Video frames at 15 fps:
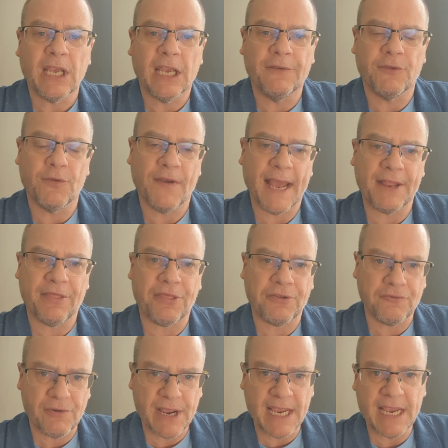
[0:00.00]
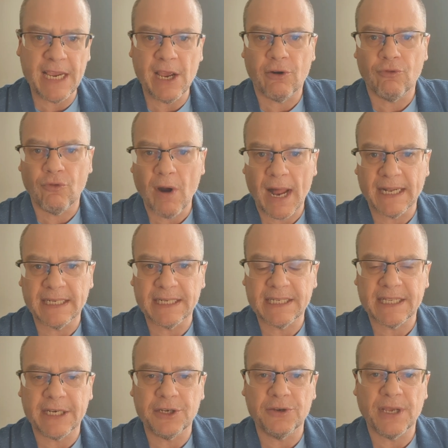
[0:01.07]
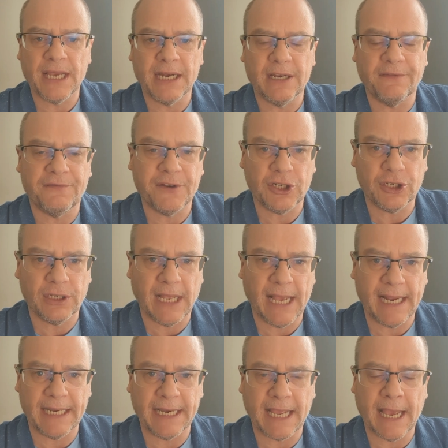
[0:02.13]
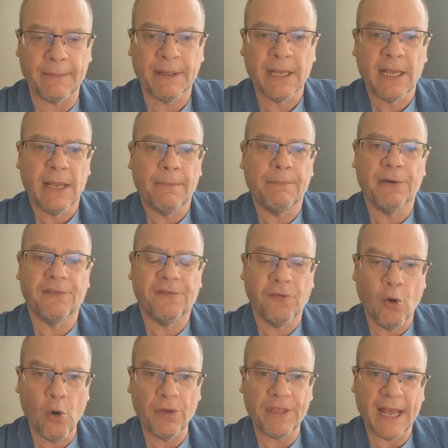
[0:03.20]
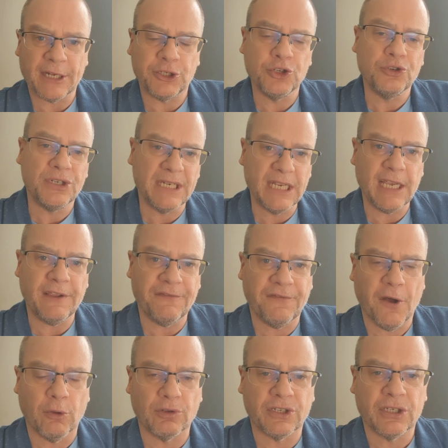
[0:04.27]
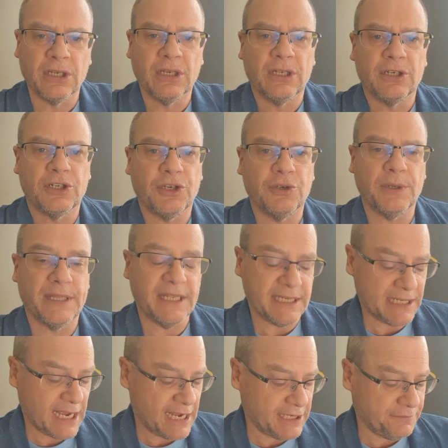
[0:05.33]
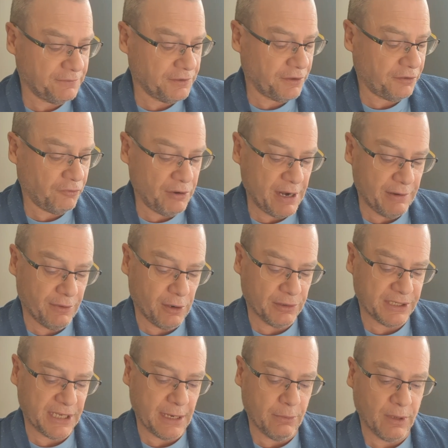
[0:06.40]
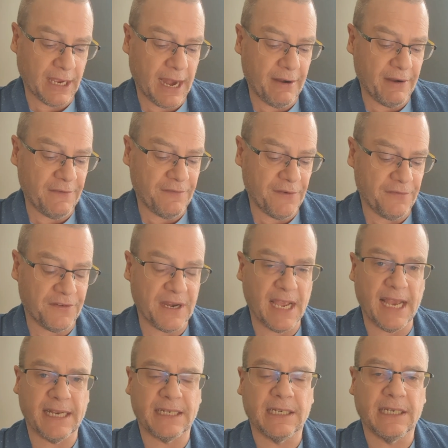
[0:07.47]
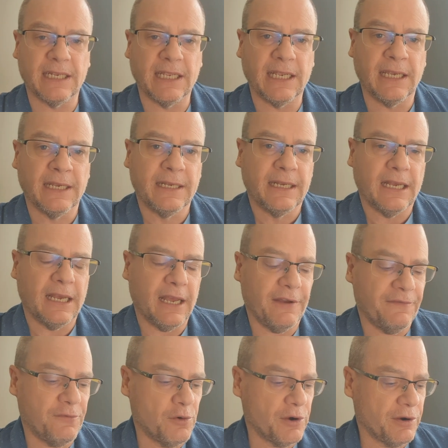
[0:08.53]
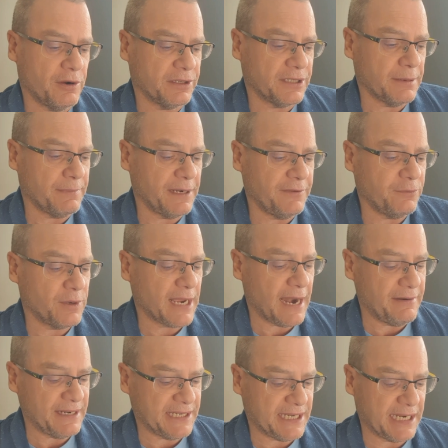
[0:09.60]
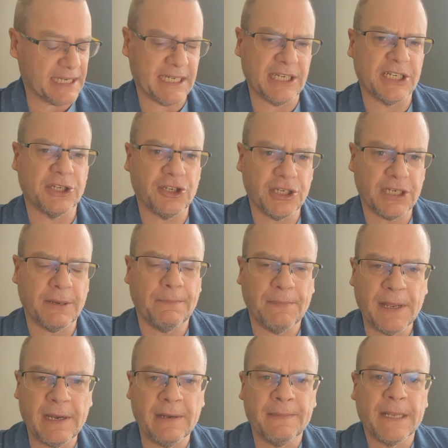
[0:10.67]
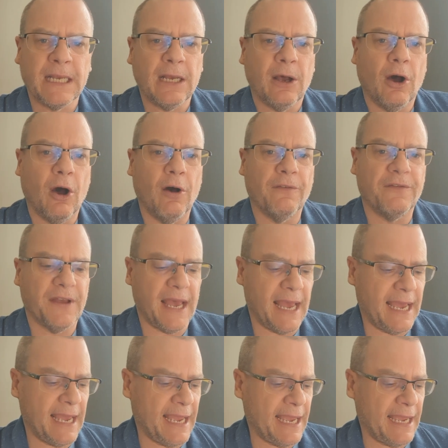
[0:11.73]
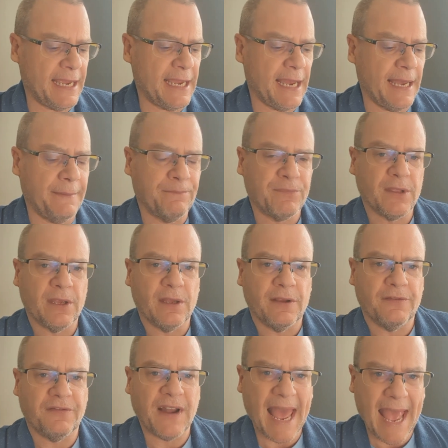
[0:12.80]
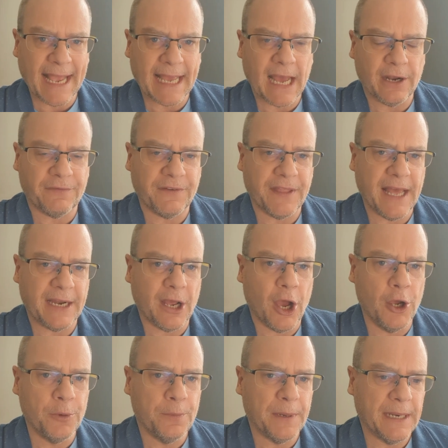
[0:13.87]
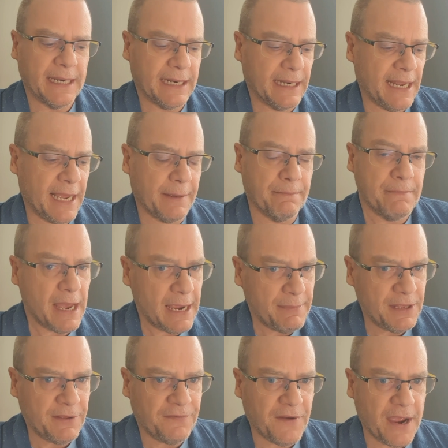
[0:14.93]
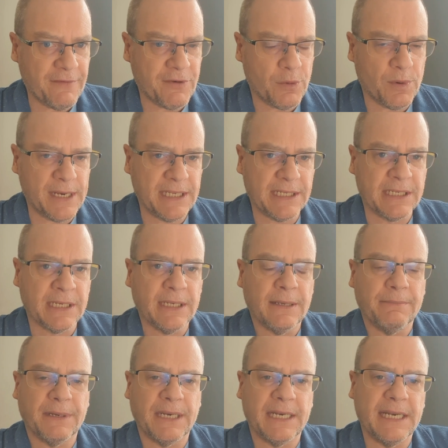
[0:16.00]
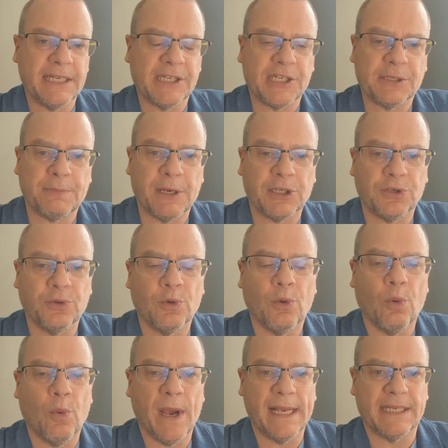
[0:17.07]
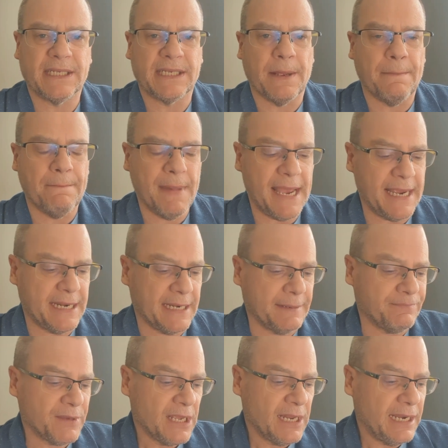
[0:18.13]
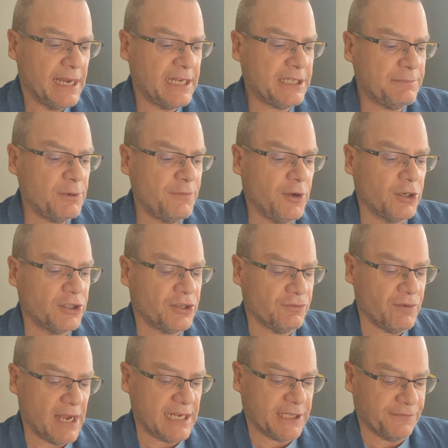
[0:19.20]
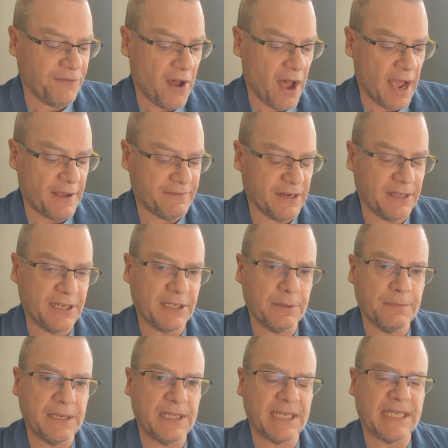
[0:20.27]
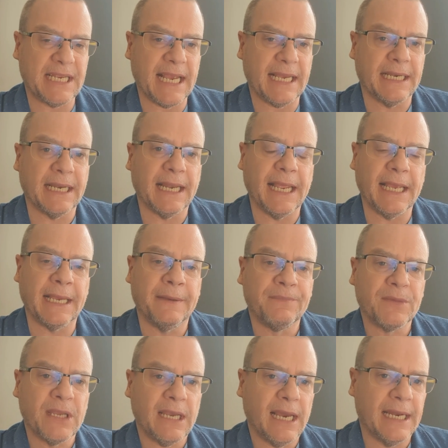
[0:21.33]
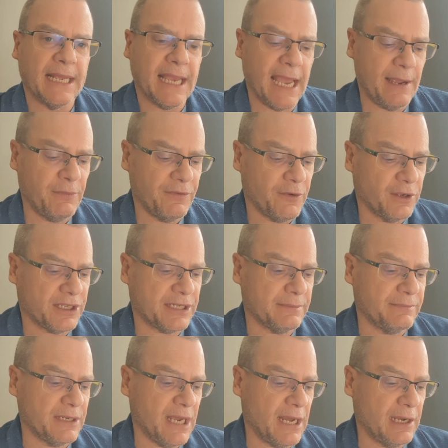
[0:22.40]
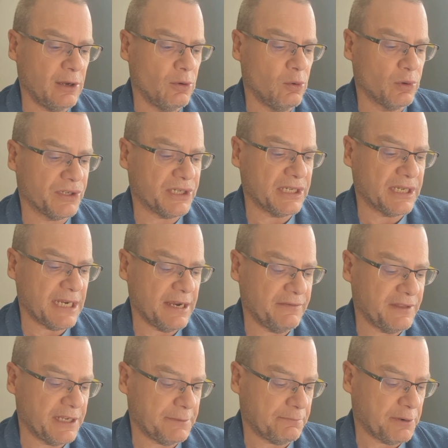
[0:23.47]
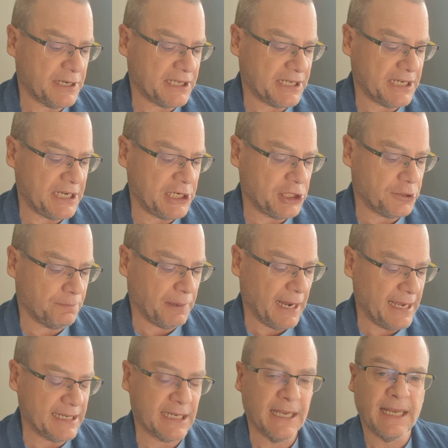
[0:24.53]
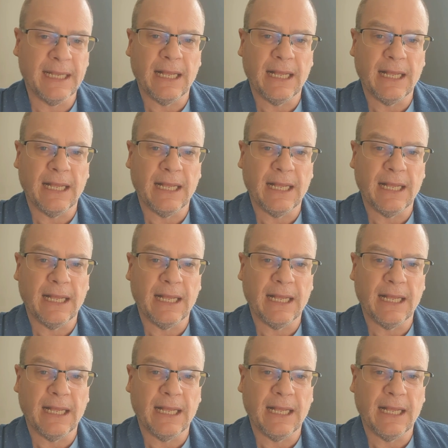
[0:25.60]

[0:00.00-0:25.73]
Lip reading: If you've had 3 runs, then you get an official handicap. Before that, you default to, in this case for the 3-year-olds, they will carry 58, and the 4-year-olds, I believe, will carry 60. So just a bit of a flag out for that opening leg. Maybe the favourite wins, but it is a special weights maiden. Let's move on to race 5. Now, this will be the second leg. And again, we've got some young horses here in this prestige plate.